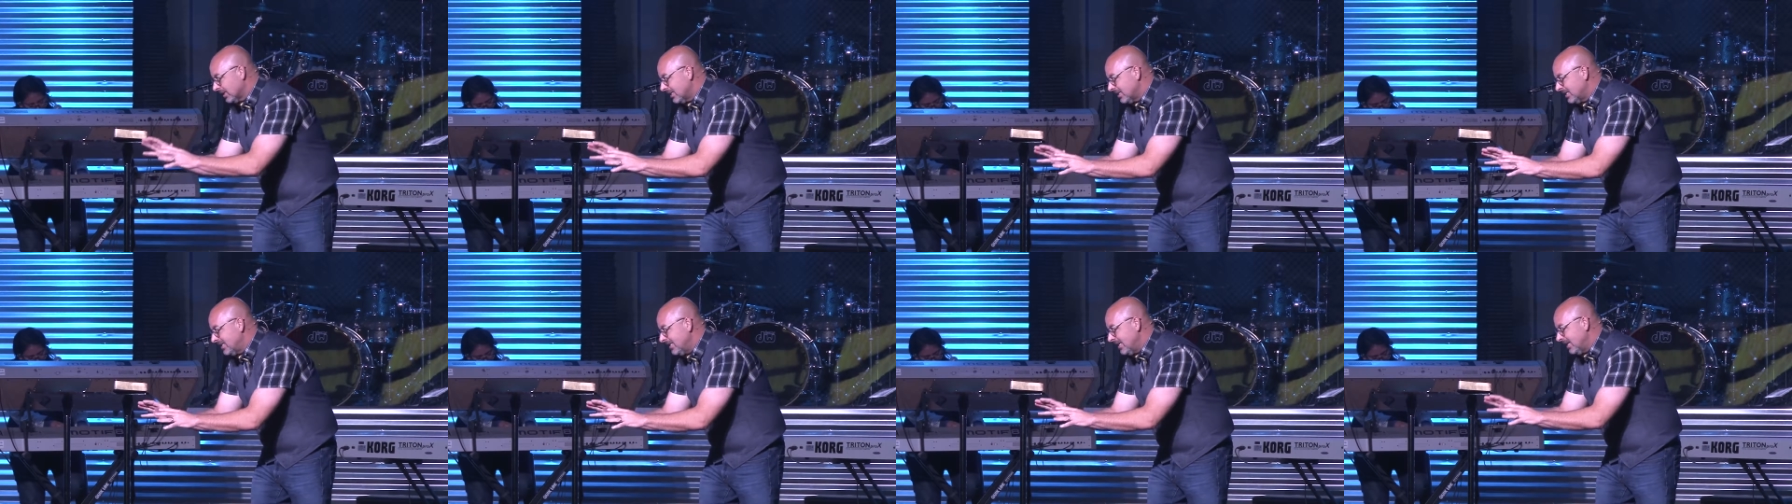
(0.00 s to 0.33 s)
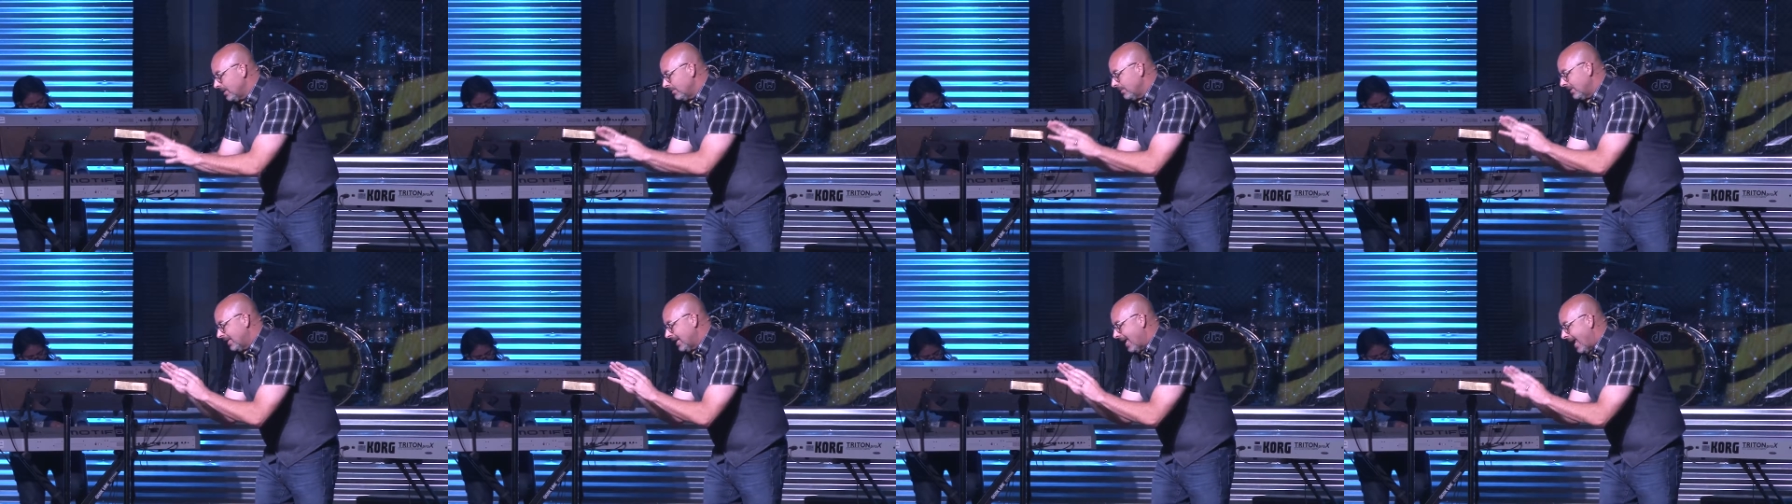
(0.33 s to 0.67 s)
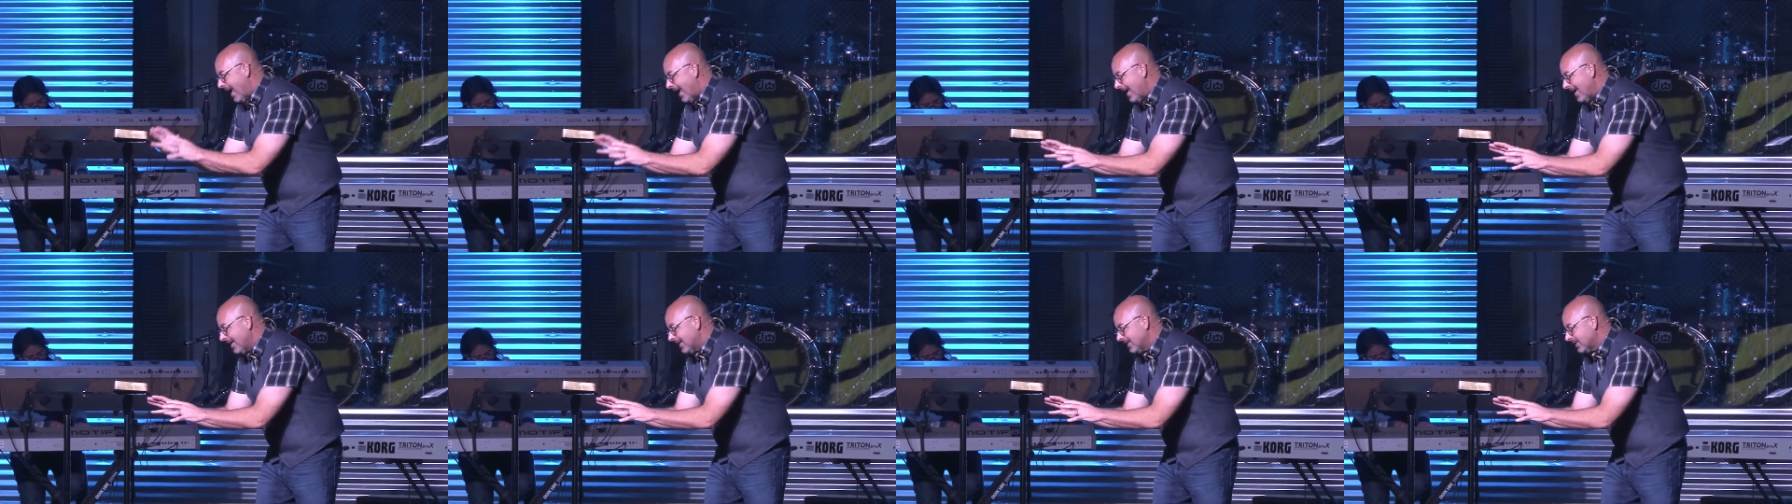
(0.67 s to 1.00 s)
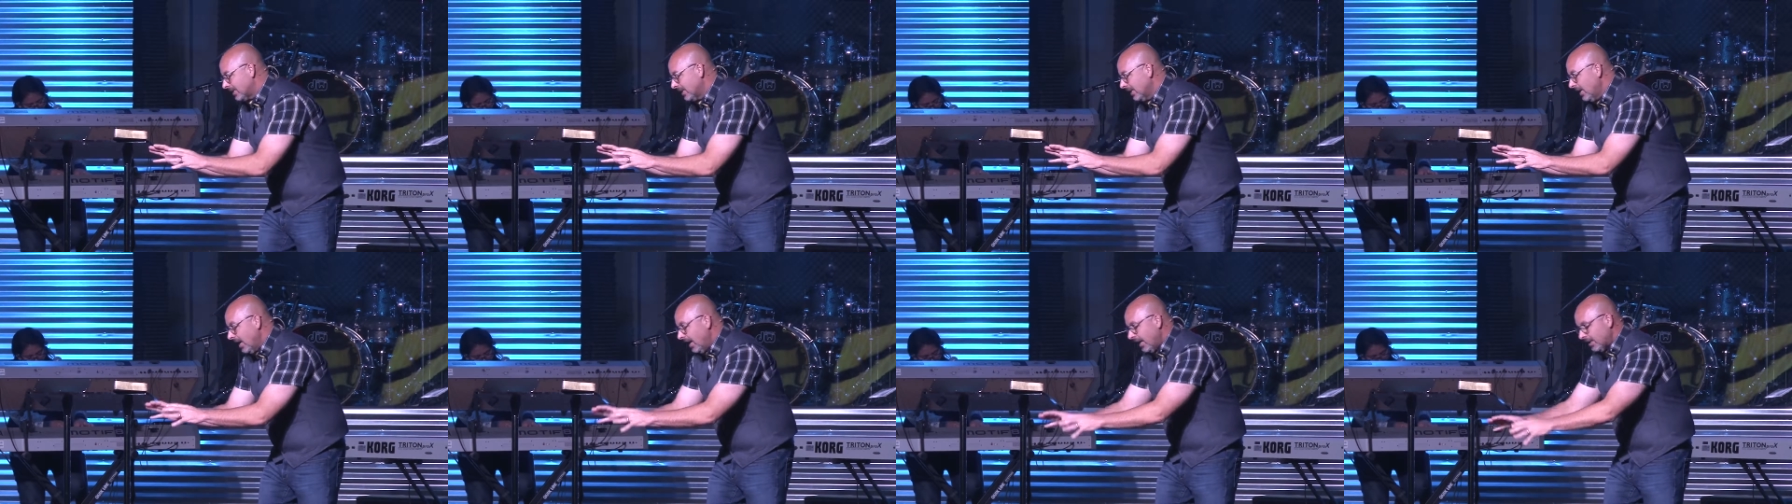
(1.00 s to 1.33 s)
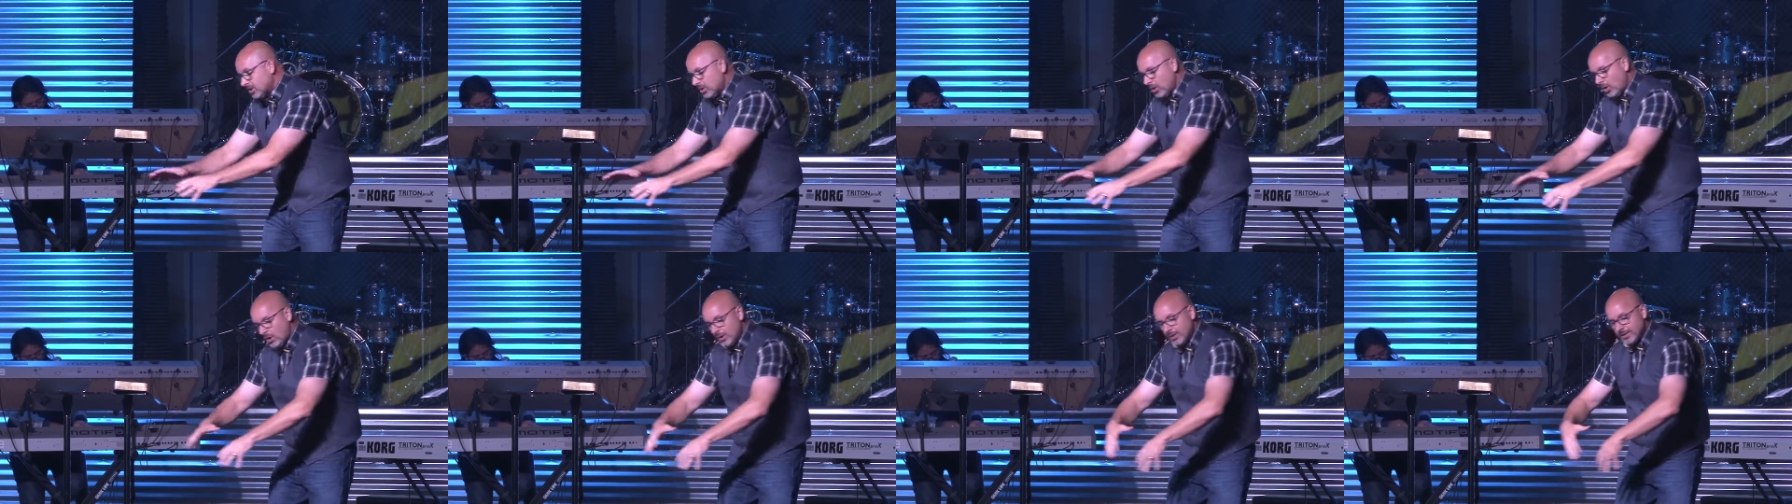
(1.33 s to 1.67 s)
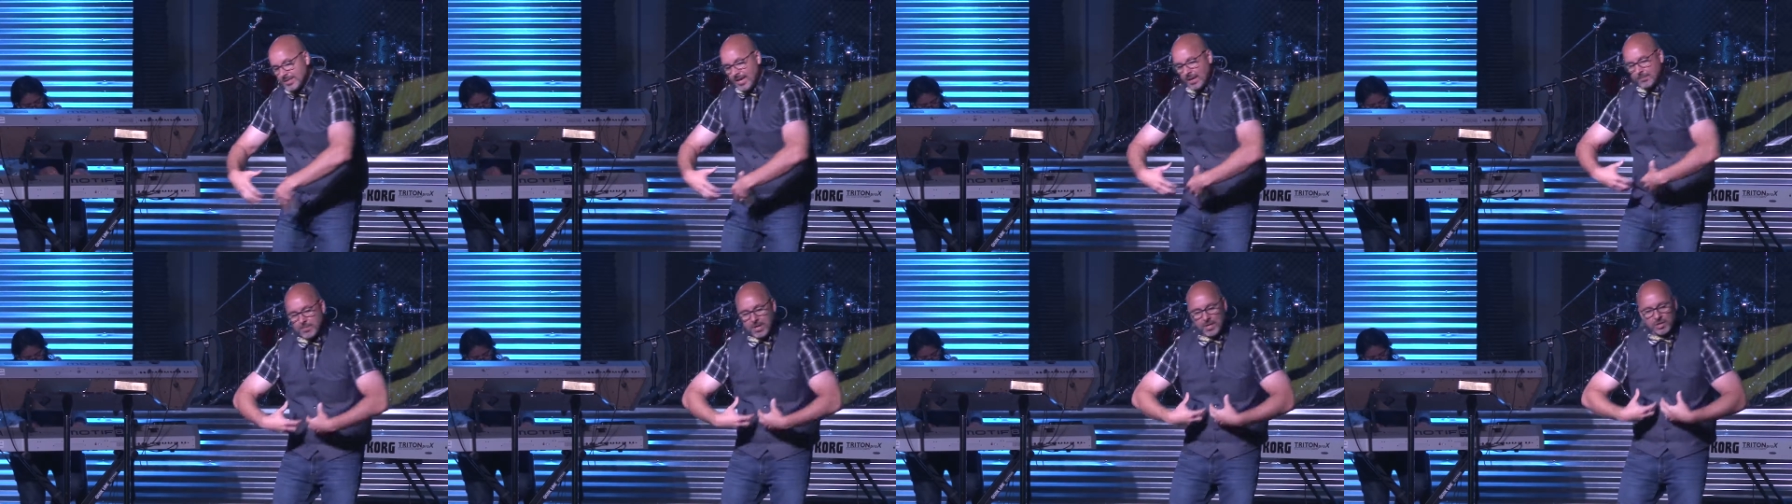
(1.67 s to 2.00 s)
condemn and hate, as long as
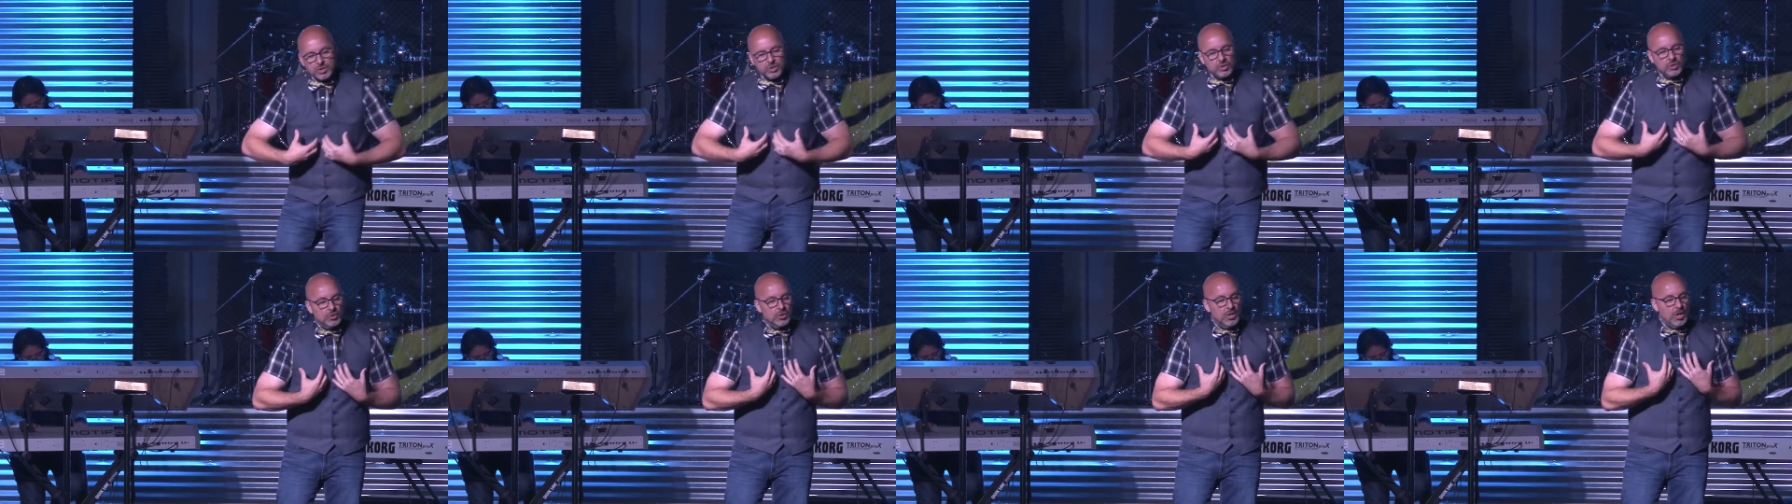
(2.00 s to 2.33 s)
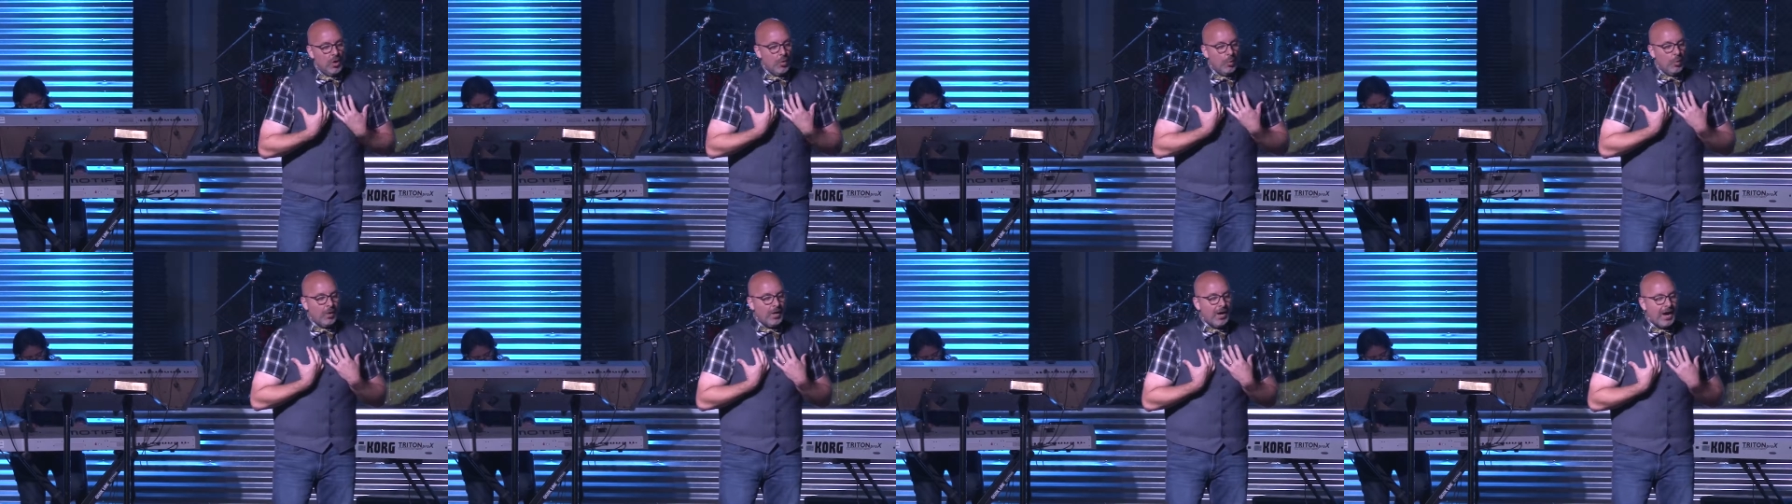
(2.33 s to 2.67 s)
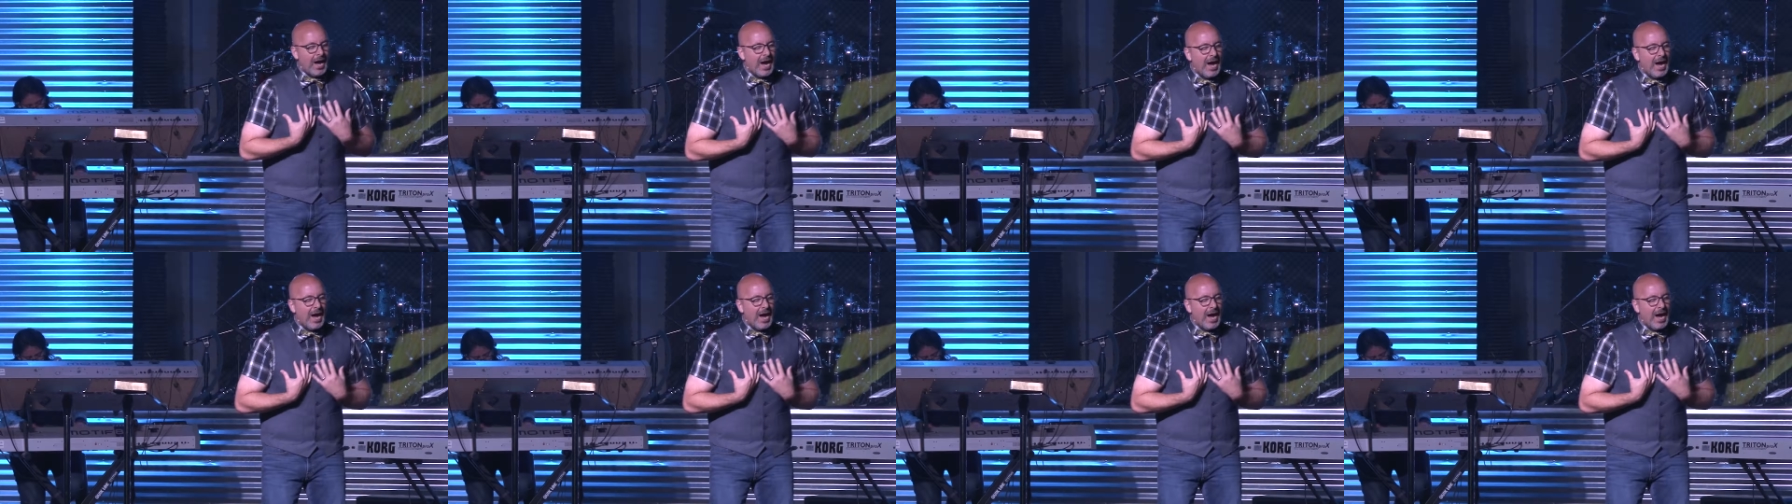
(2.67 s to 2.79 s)
I make sure what